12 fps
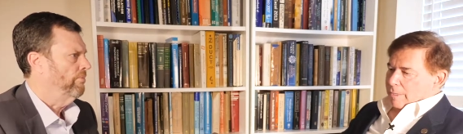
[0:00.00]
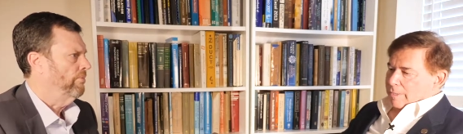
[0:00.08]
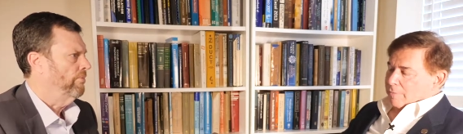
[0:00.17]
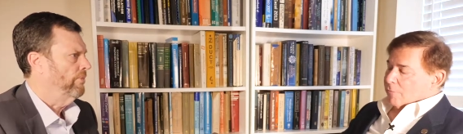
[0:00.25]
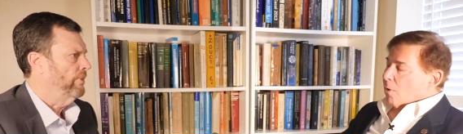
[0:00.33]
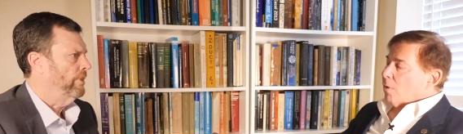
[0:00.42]

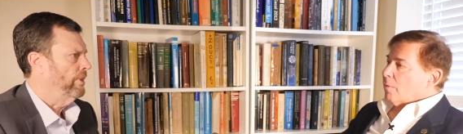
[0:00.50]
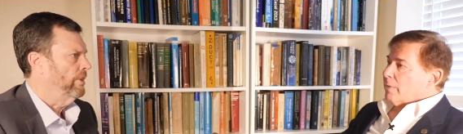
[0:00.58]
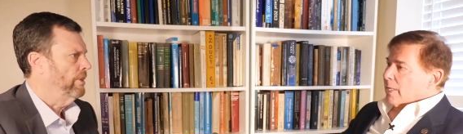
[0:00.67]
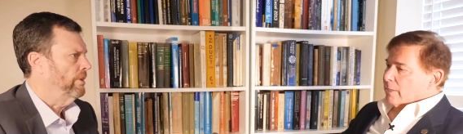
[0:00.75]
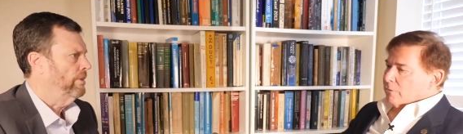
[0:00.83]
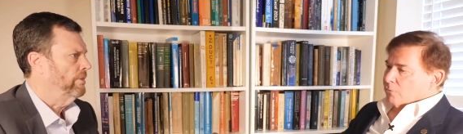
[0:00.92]
Speaker 1: if all
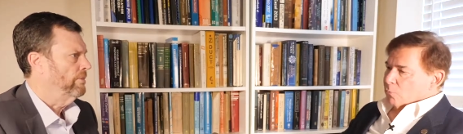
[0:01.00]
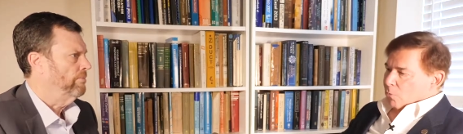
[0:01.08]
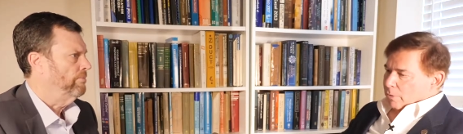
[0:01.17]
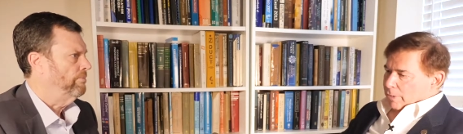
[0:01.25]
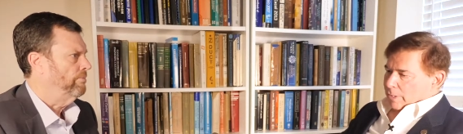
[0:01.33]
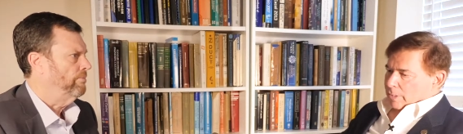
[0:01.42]
that is
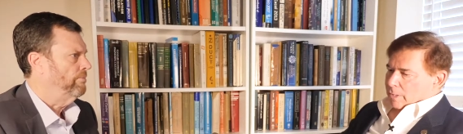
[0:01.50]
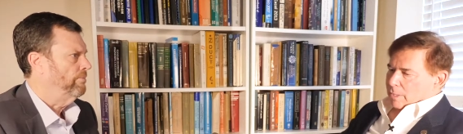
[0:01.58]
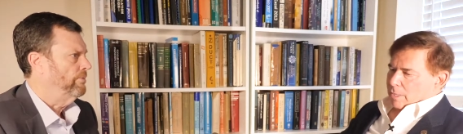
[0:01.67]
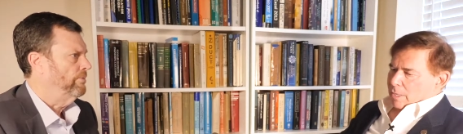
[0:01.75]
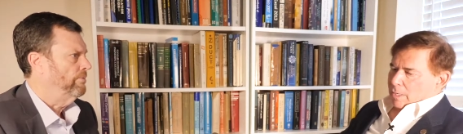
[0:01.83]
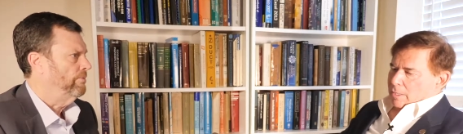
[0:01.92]
working,
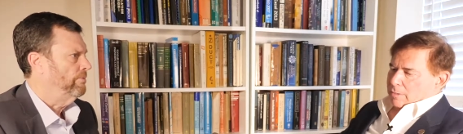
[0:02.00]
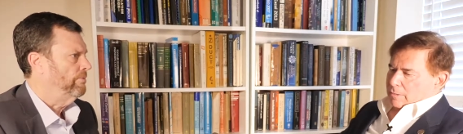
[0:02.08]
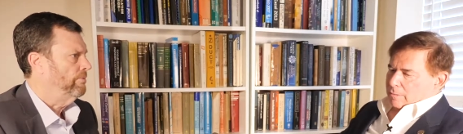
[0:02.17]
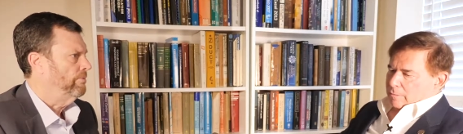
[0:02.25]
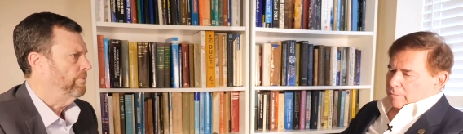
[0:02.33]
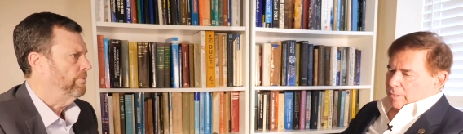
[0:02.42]

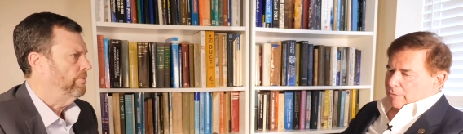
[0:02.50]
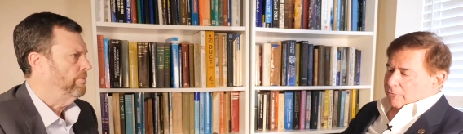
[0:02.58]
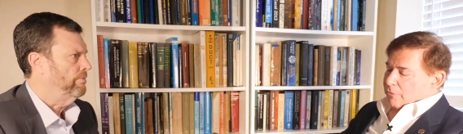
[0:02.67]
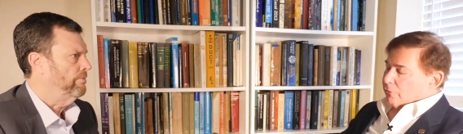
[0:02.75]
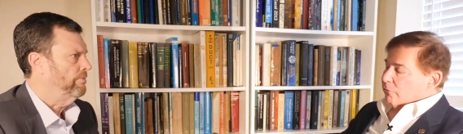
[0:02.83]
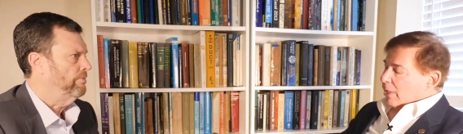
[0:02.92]
is
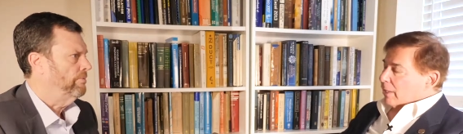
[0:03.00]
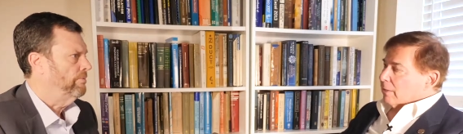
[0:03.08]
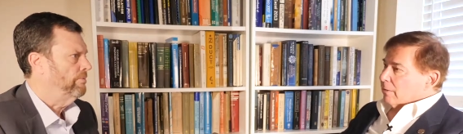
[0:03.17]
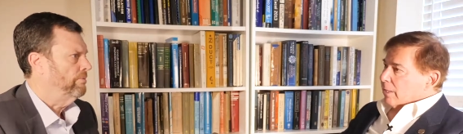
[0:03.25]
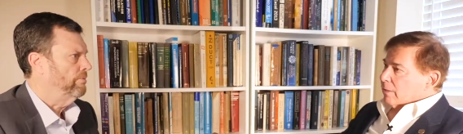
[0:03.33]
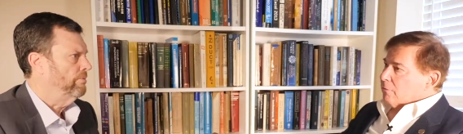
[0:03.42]
the
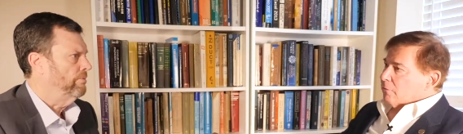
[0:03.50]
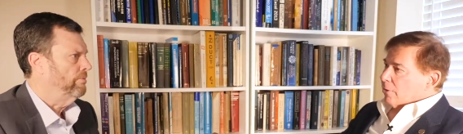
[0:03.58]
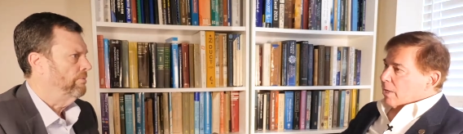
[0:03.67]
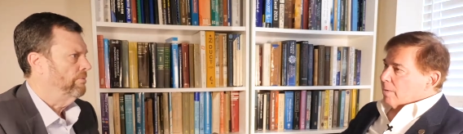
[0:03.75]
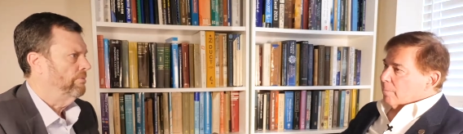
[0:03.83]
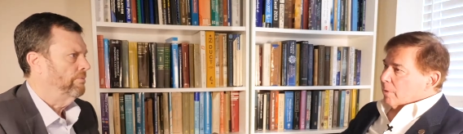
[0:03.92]
second
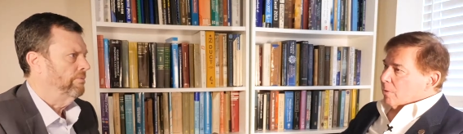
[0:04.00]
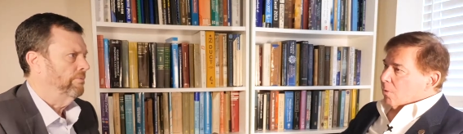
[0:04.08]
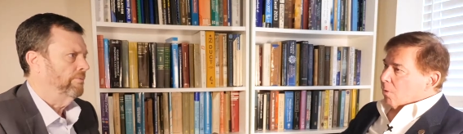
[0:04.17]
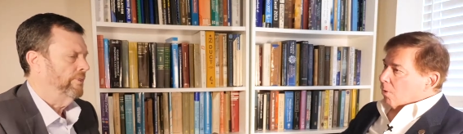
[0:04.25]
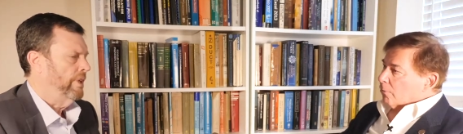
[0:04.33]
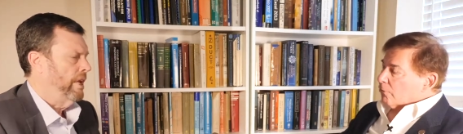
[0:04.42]
enzyme
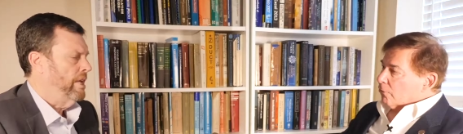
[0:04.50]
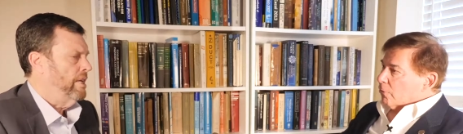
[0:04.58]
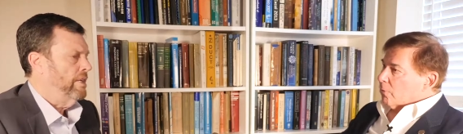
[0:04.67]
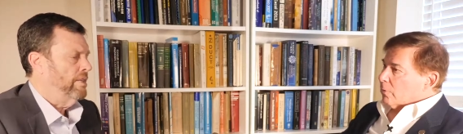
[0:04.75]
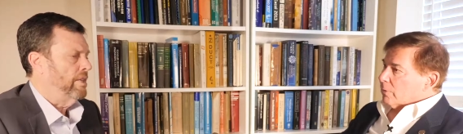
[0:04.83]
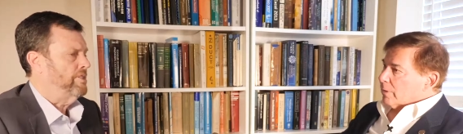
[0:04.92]
also
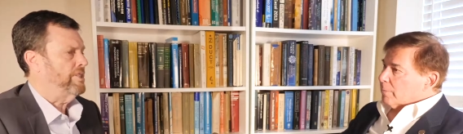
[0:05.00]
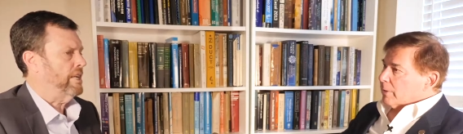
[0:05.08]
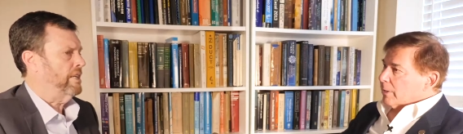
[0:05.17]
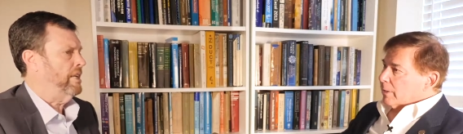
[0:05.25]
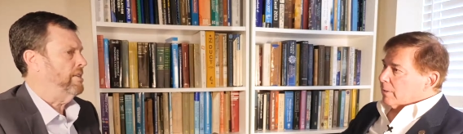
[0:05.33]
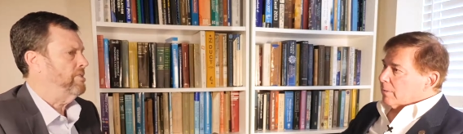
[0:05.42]
Speaker 2: limited? The
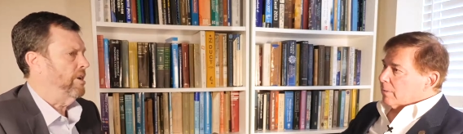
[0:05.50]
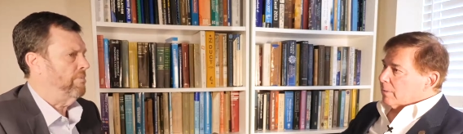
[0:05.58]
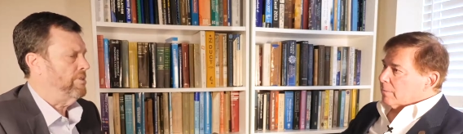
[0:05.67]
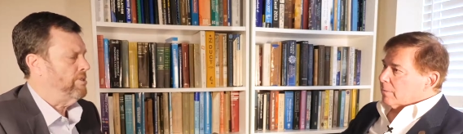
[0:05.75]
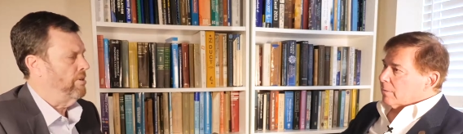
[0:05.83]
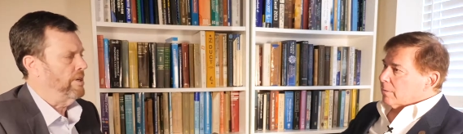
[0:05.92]
second enzyme
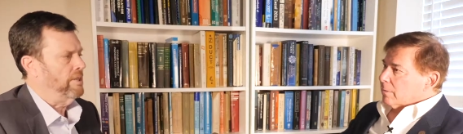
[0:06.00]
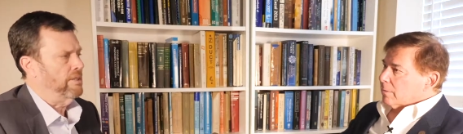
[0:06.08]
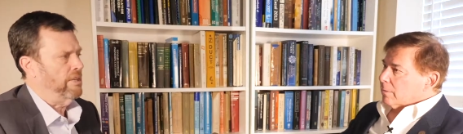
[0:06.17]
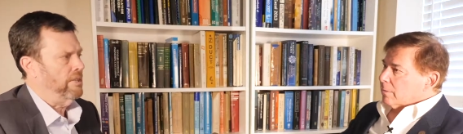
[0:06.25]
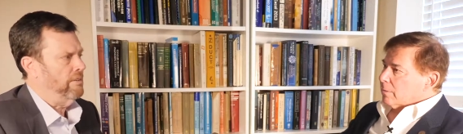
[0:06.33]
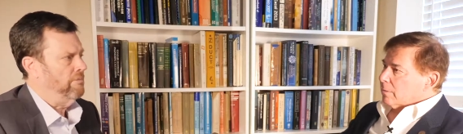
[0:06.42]
is not under
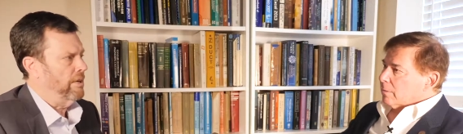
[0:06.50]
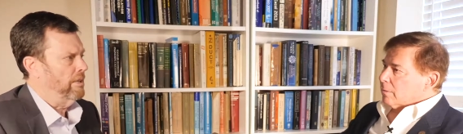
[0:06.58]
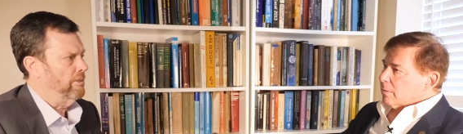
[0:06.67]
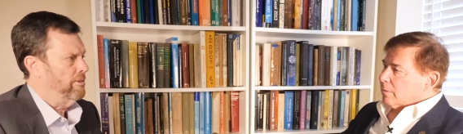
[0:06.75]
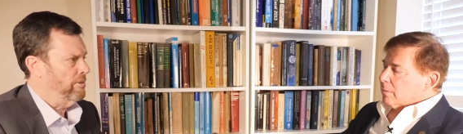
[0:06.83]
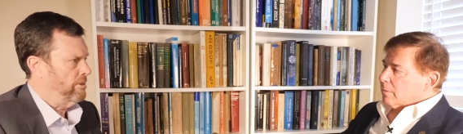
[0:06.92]
any
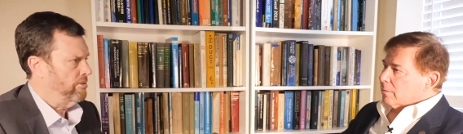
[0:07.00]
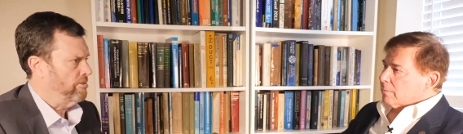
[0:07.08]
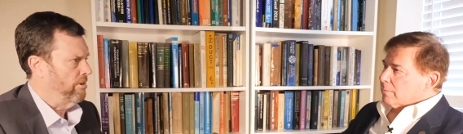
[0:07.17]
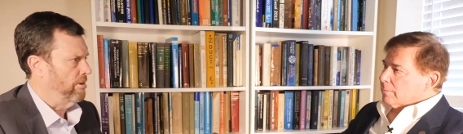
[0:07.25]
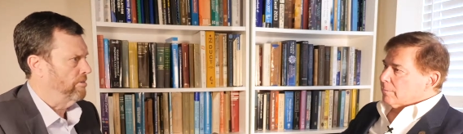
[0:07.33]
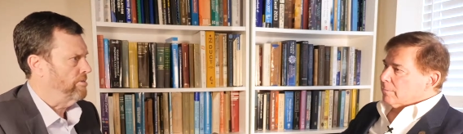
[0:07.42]
regulatory
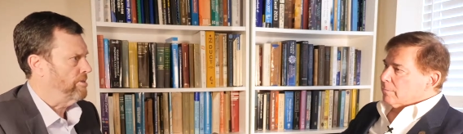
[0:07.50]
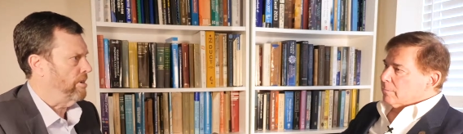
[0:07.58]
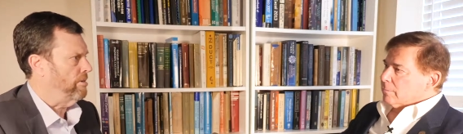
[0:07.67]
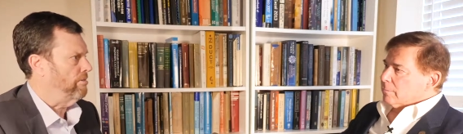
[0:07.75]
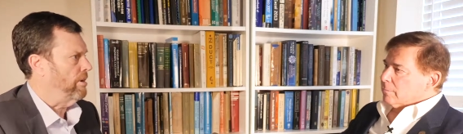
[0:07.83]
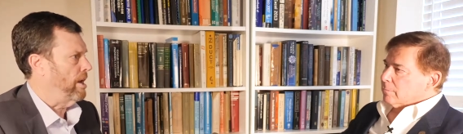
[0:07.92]
control,
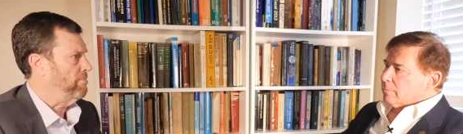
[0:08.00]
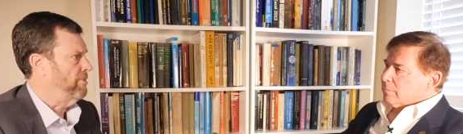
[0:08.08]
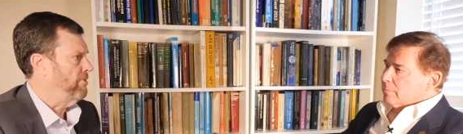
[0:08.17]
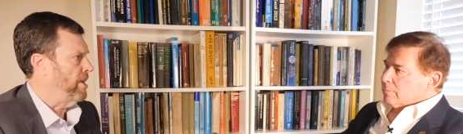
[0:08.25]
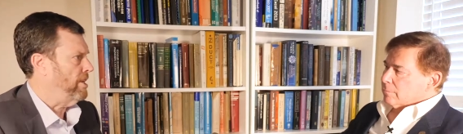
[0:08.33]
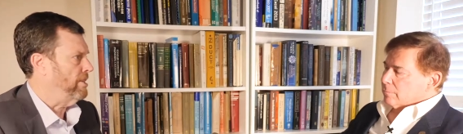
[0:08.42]
so
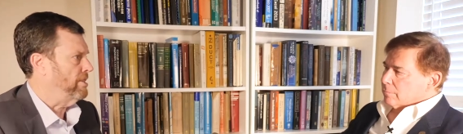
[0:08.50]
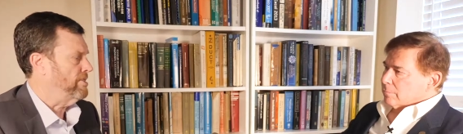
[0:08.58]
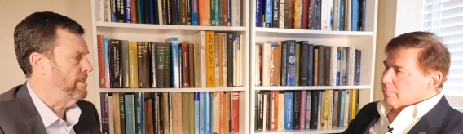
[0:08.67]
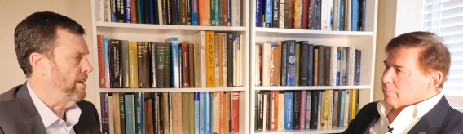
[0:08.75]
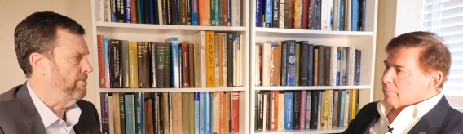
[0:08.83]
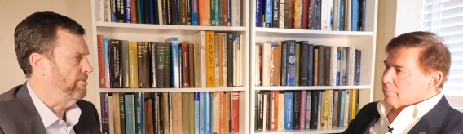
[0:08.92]
providing there's
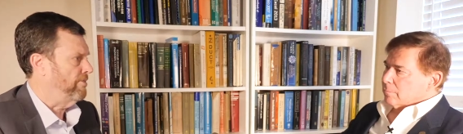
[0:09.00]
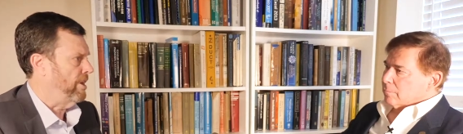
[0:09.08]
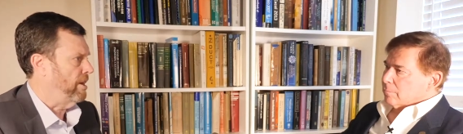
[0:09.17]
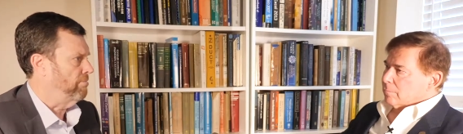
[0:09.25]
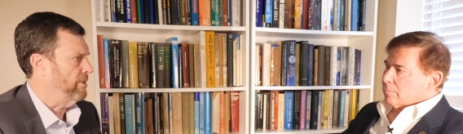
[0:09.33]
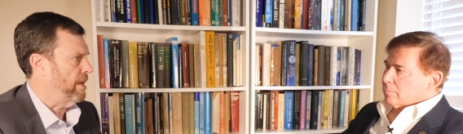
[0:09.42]
enough
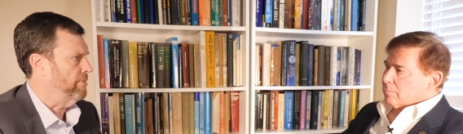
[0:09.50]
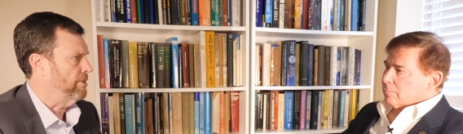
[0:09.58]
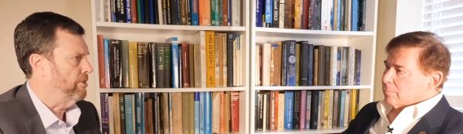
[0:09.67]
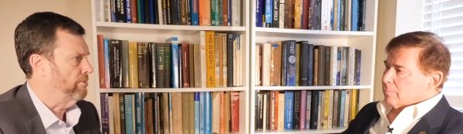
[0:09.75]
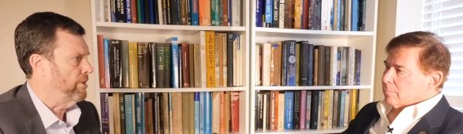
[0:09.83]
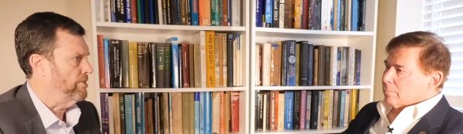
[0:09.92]
gamma
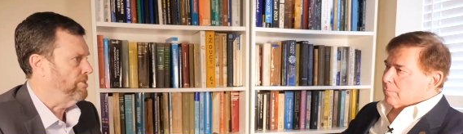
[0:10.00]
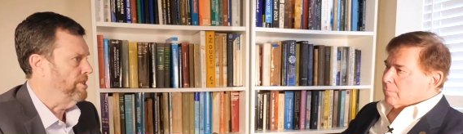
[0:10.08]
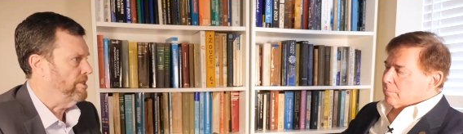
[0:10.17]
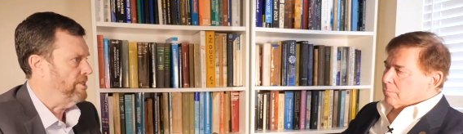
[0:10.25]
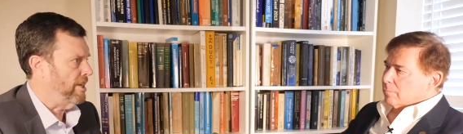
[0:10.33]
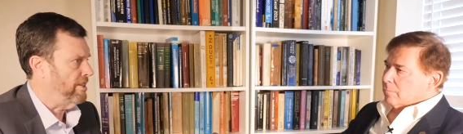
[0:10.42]
glutamyl
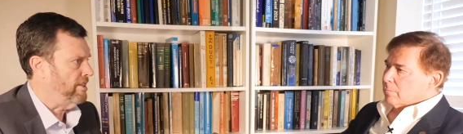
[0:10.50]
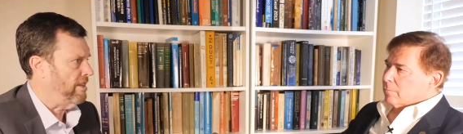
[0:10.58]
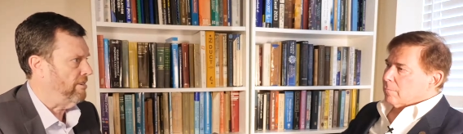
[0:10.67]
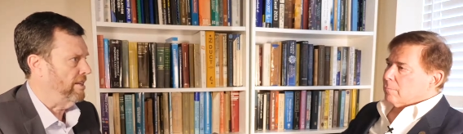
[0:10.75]
cysteine there